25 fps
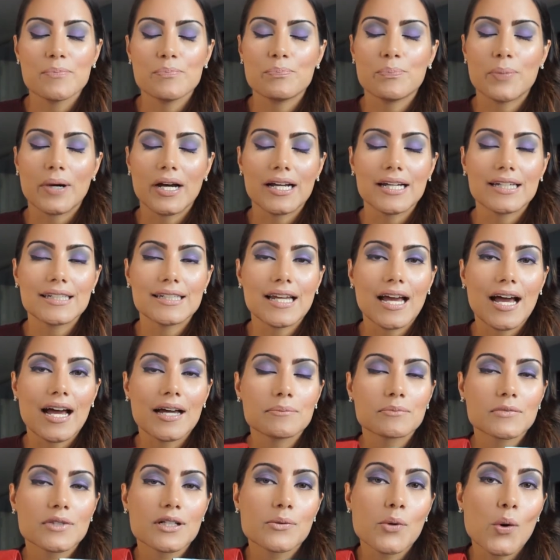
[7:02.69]
but
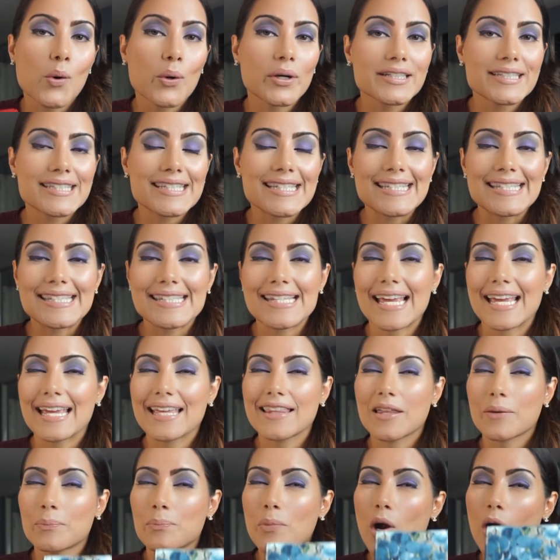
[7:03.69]
I'm going to say
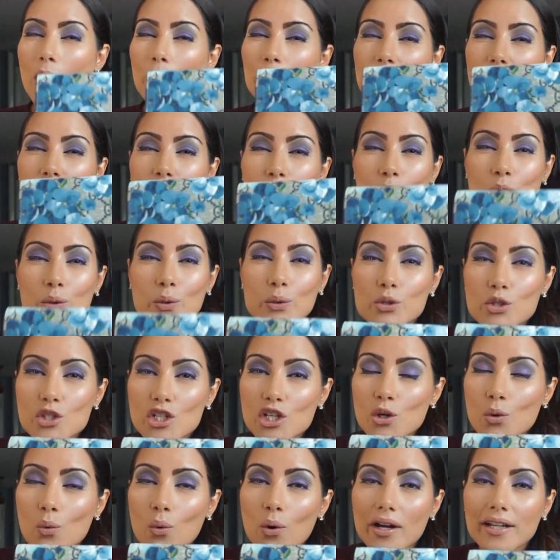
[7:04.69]
that probably the
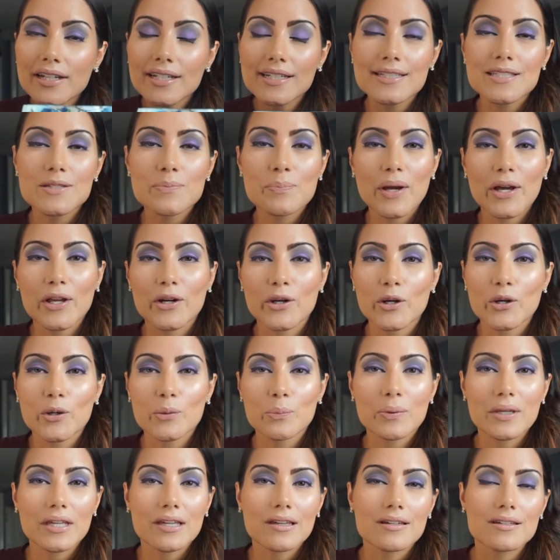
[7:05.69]
Gucci one is better
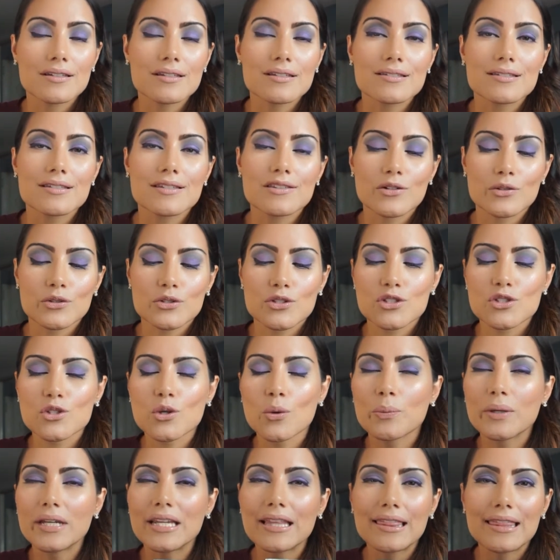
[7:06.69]
because there's
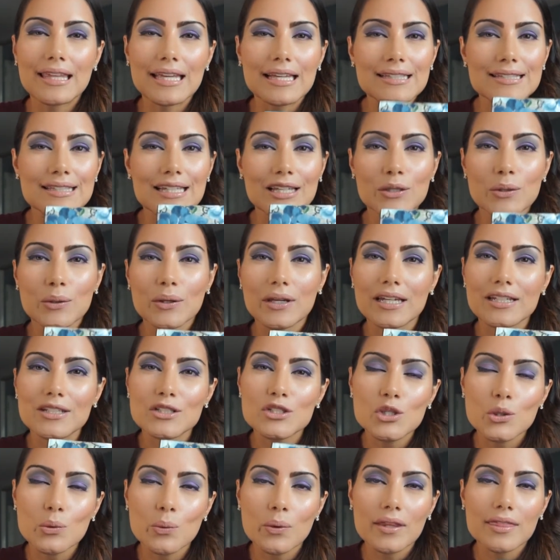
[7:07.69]
so many things that you can
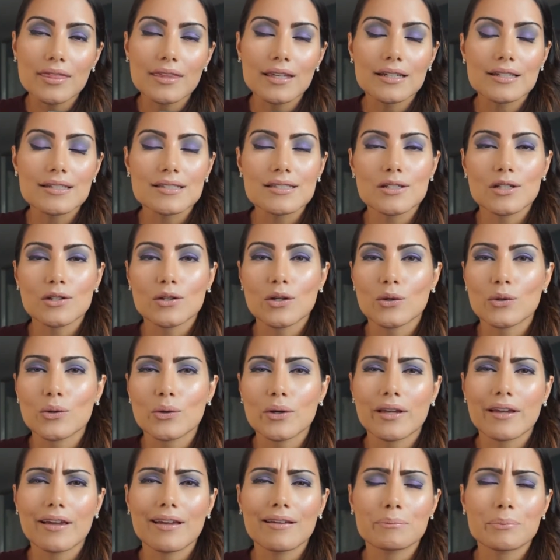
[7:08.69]
do with this. You know,
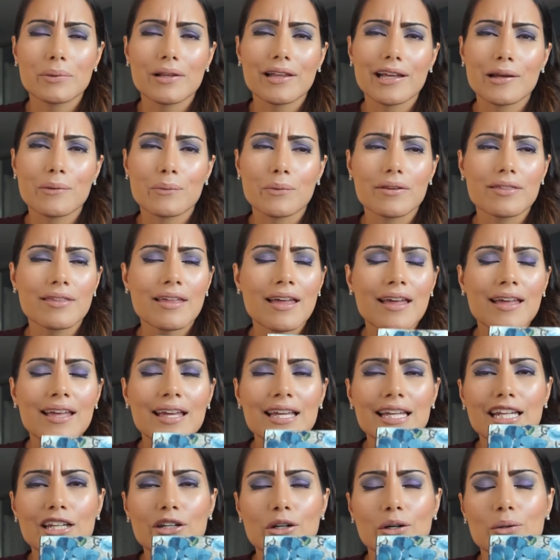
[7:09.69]
you can play with,
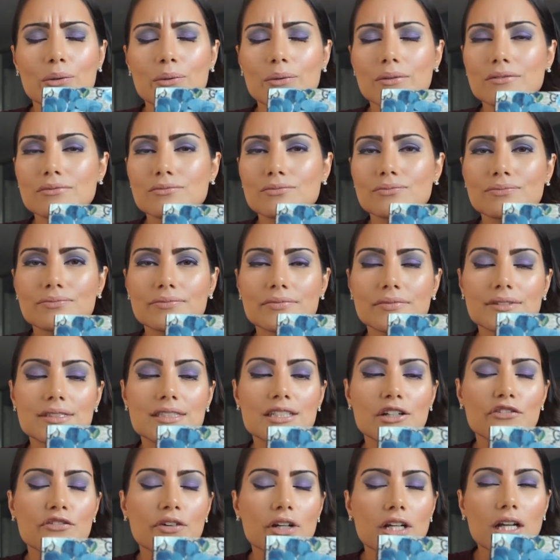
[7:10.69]
you know,
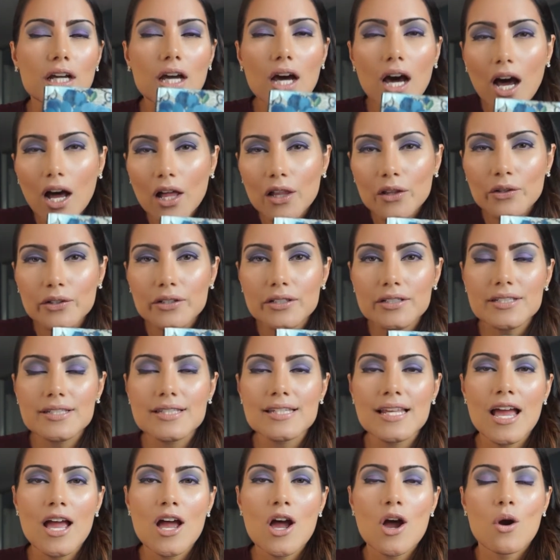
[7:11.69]
different
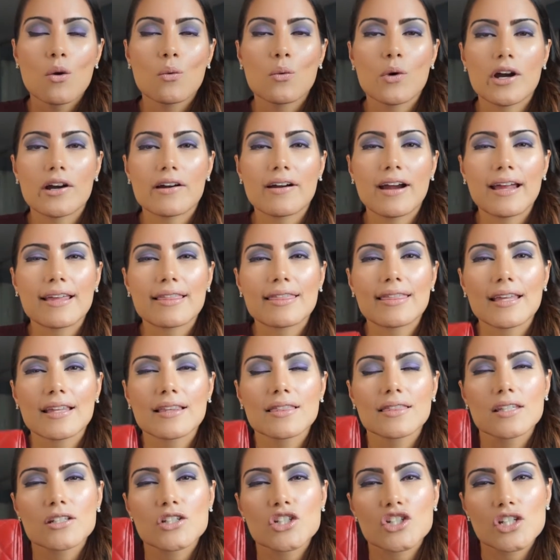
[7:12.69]
colors, where I
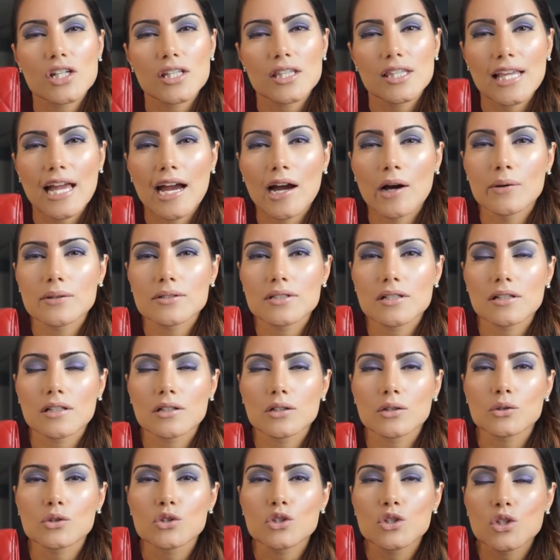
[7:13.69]
think the Chanel is a
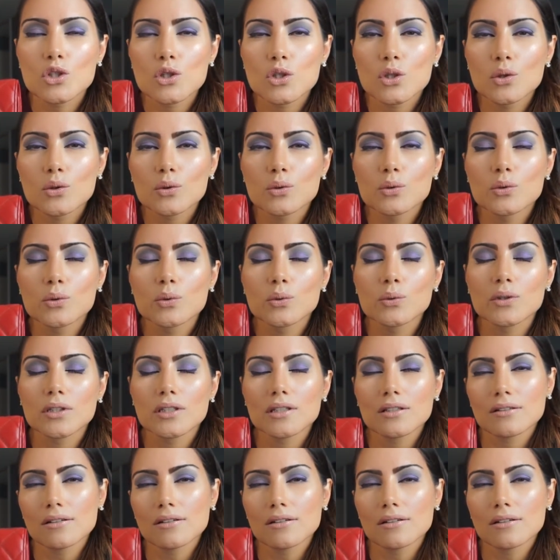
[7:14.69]
little too